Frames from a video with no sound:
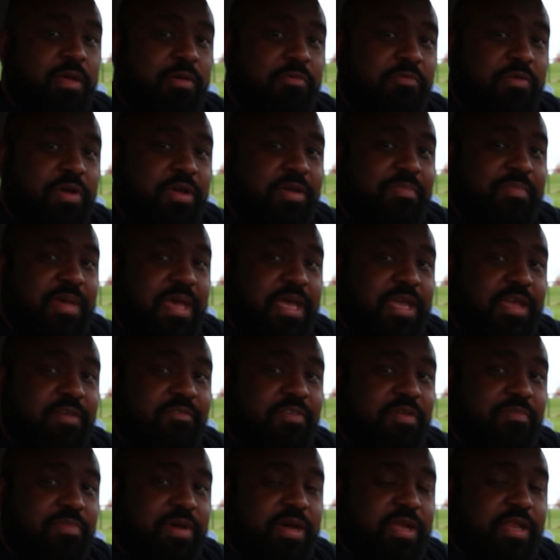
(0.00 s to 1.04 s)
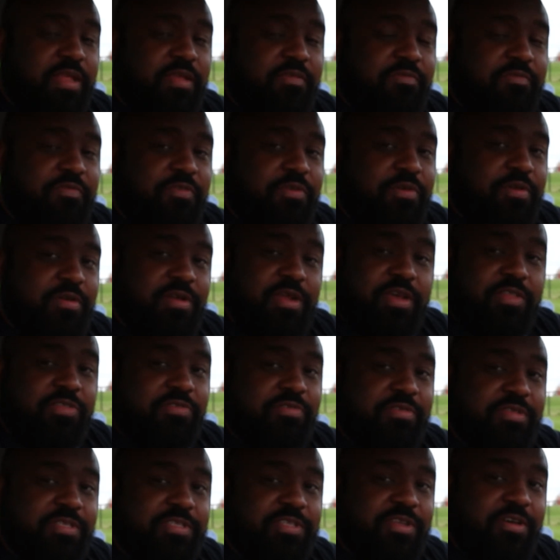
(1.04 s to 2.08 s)
Welcome back, everybody, for another
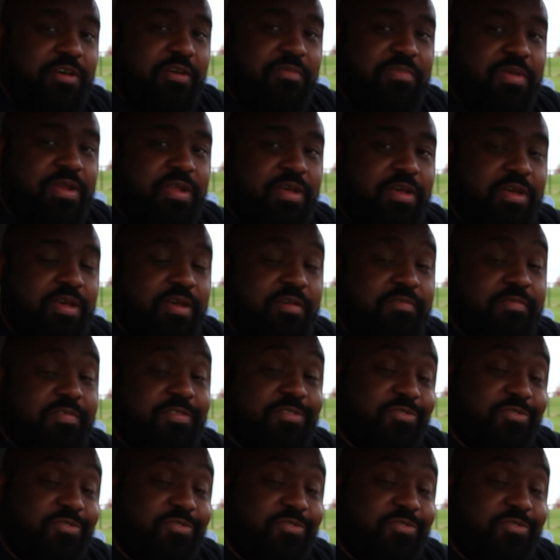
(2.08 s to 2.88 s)
installment of